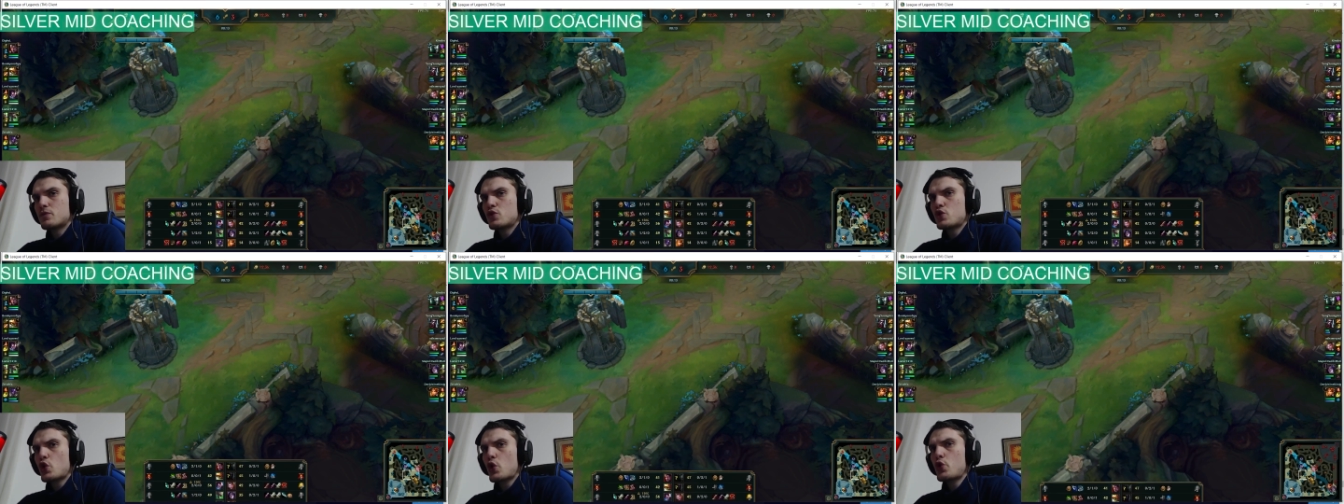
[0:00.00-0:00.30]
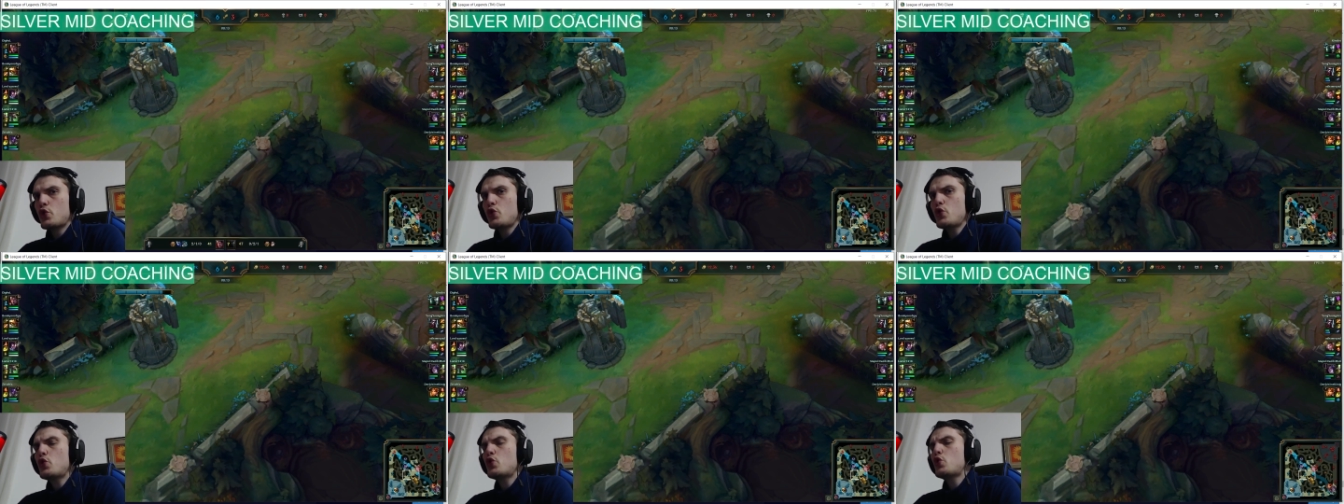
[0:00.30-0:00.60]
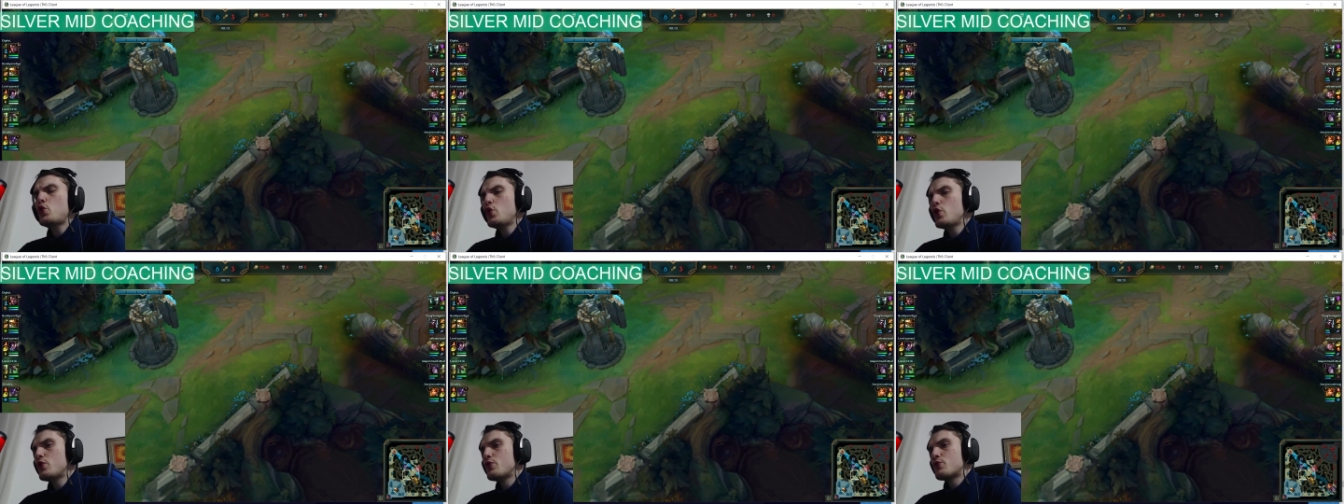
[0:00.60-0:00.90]
So you
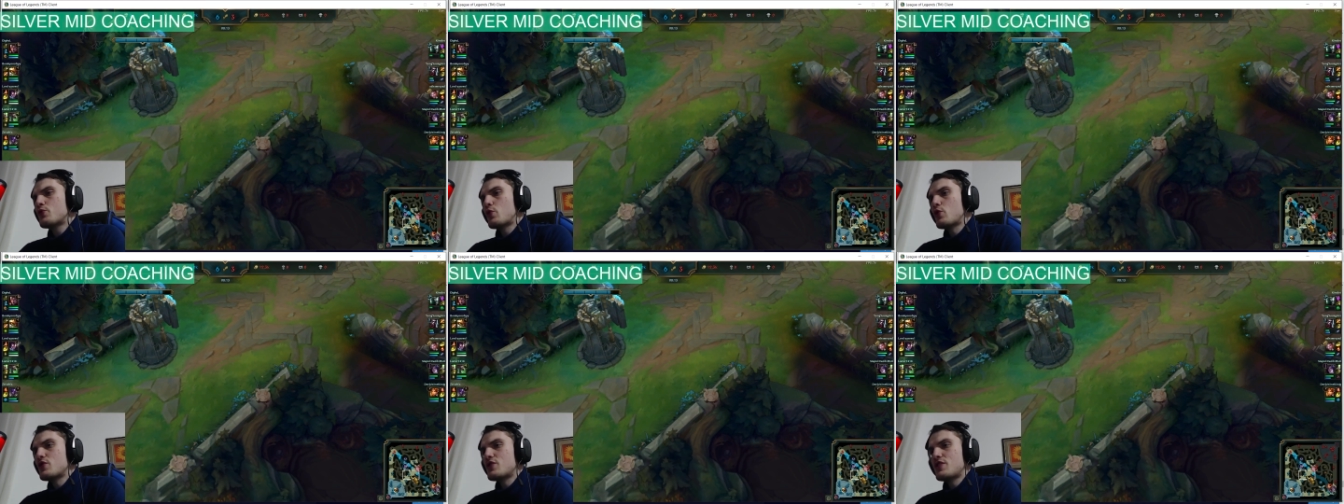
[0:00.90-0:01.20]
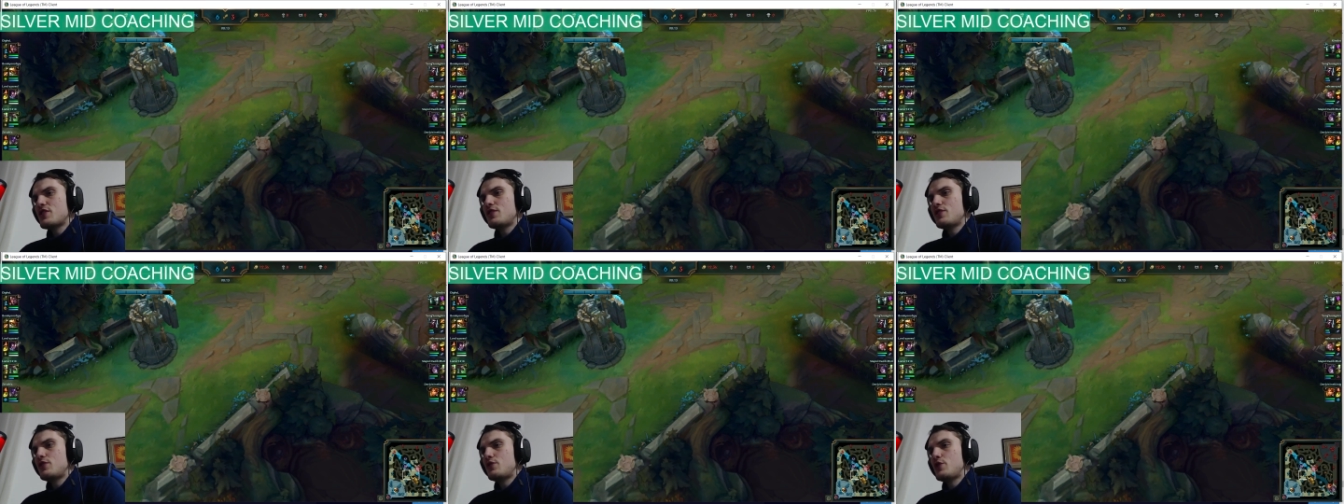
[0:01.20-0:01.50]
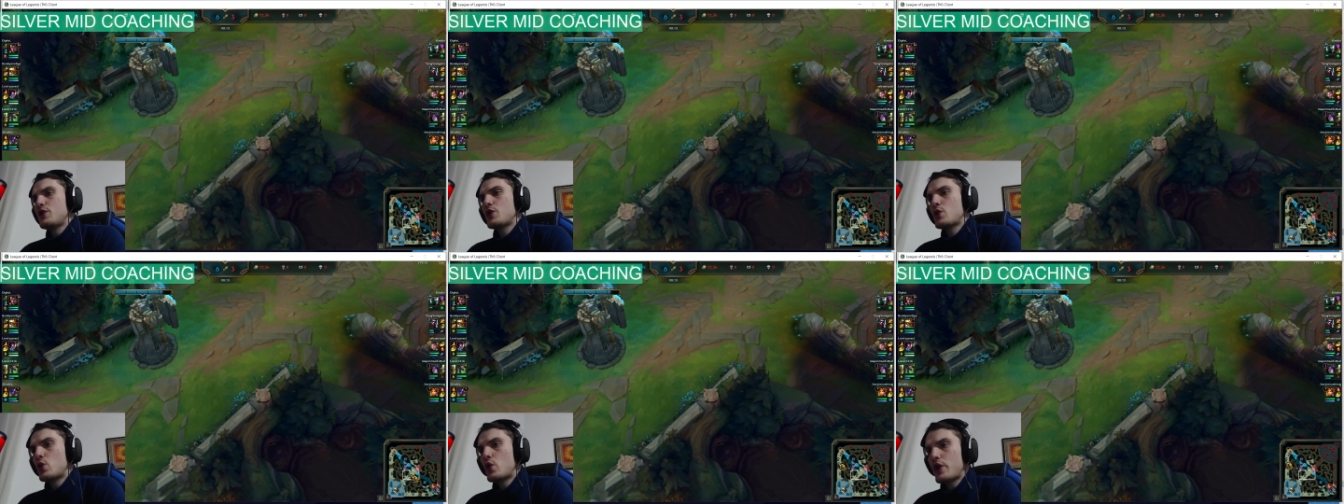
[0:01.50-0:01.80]
could yeah. have considered
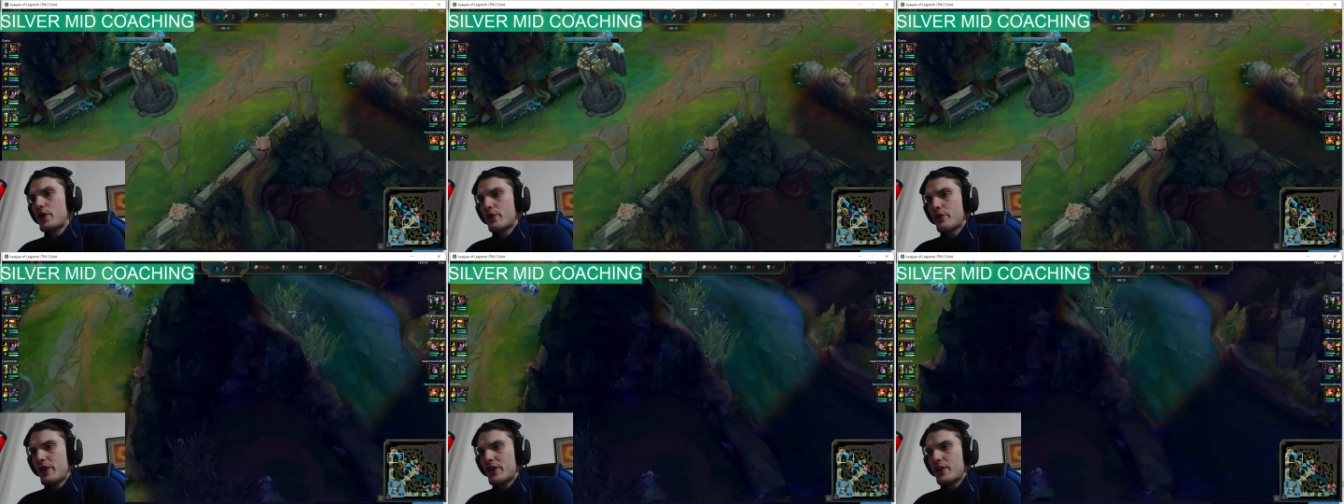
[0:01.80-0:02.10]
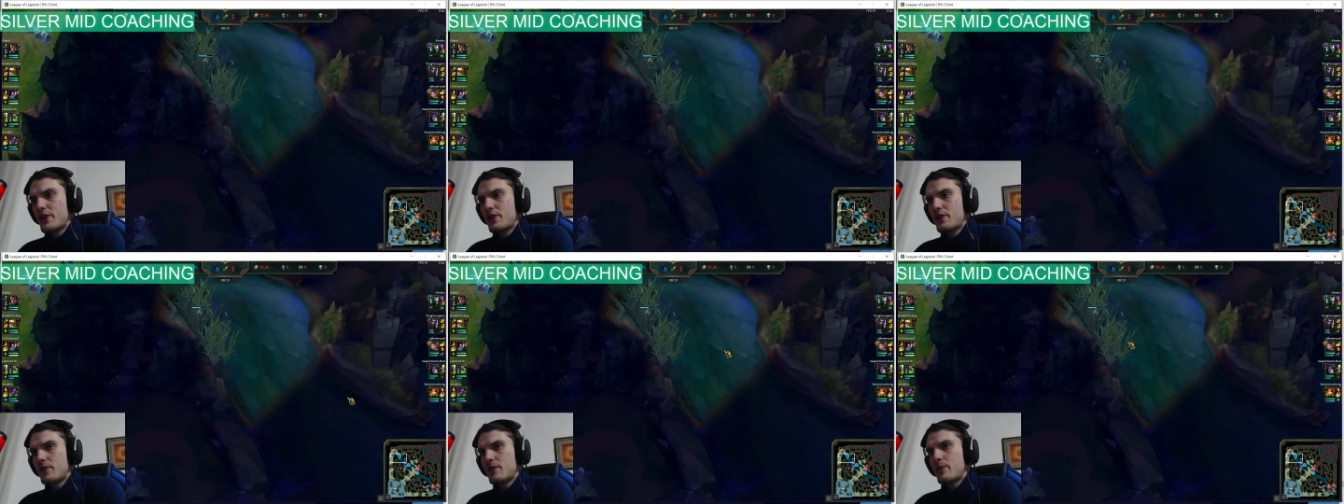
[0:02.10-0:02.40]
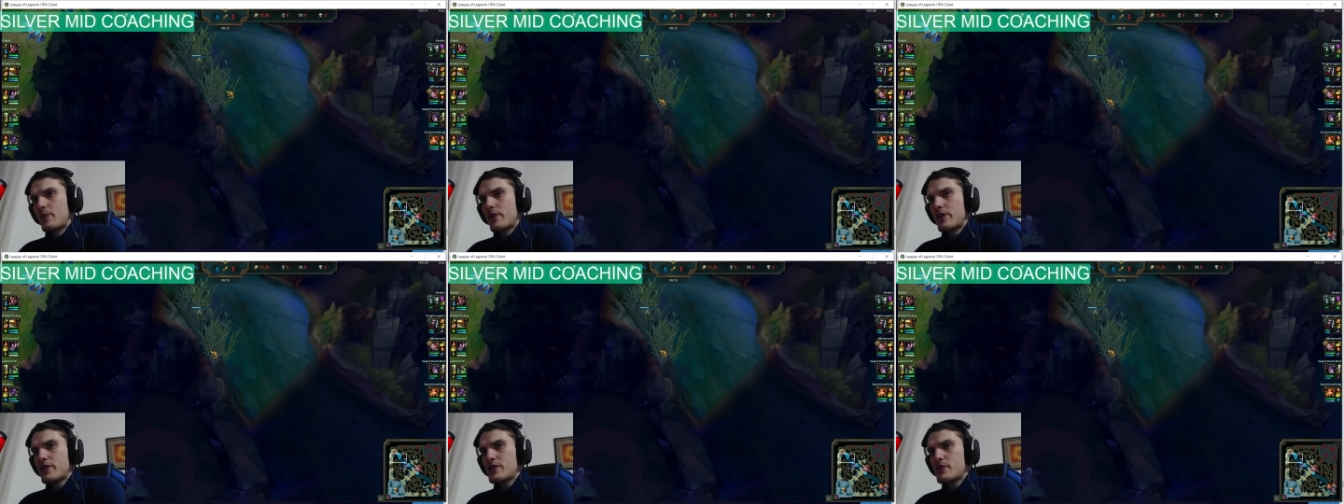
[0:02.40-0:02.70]
recalling right here in the
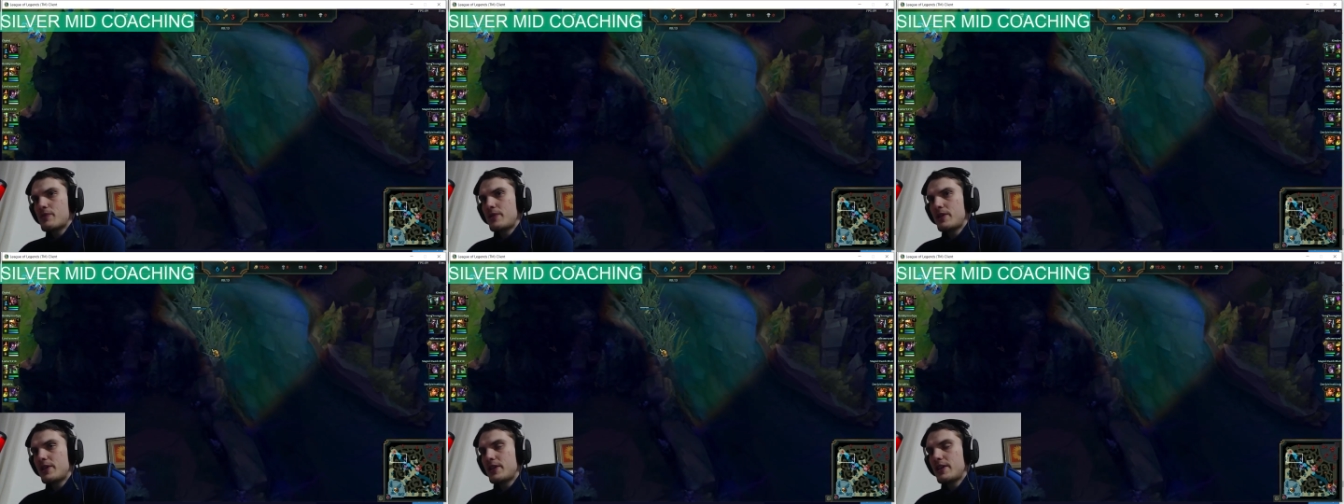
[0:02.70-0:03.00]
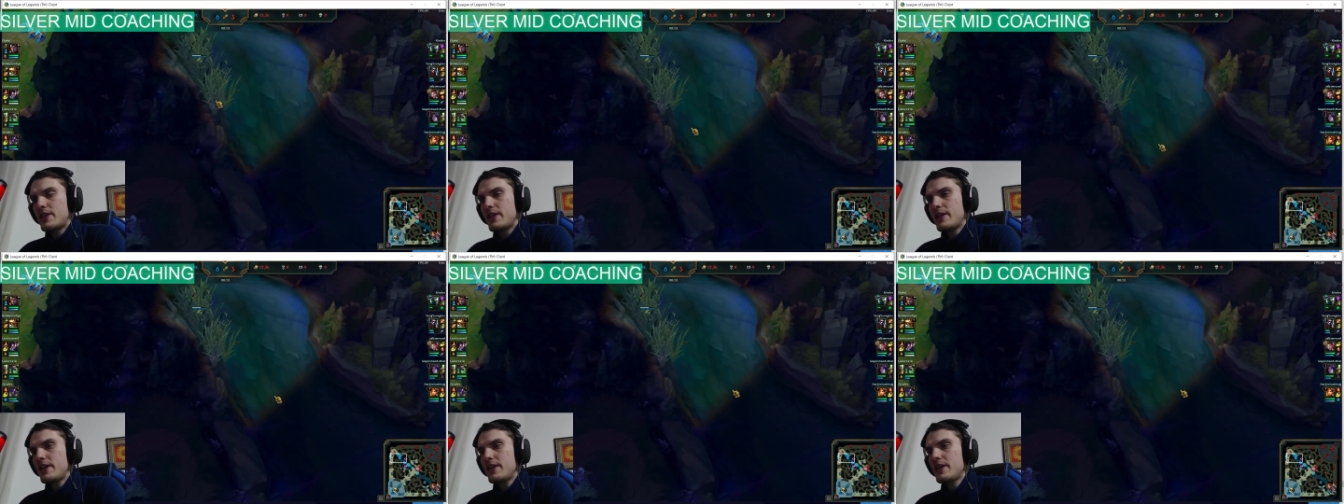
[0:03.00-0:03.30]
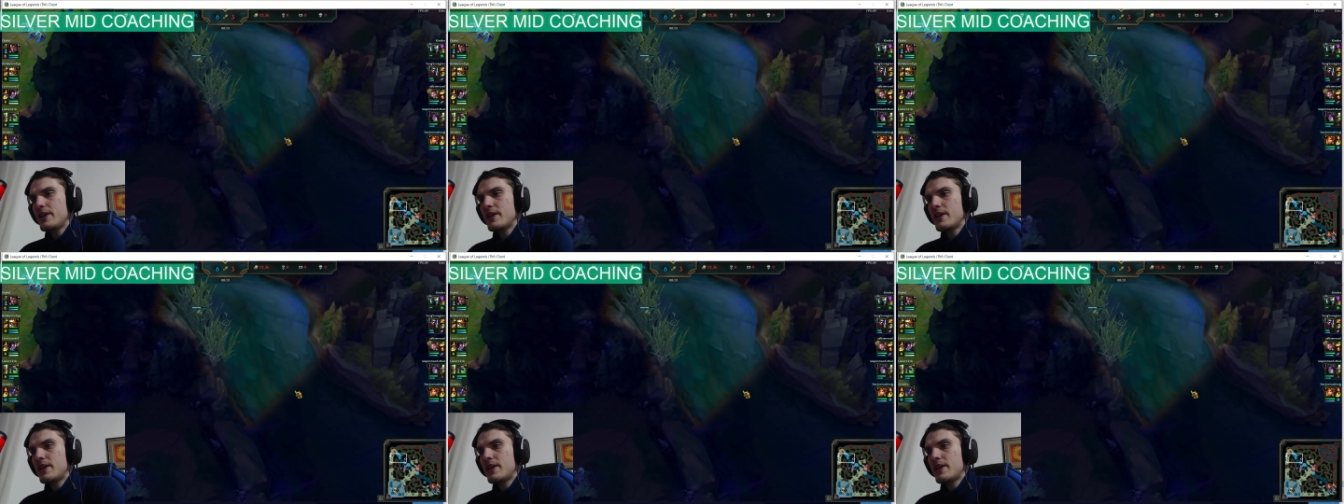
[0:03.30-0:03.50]
brush immediately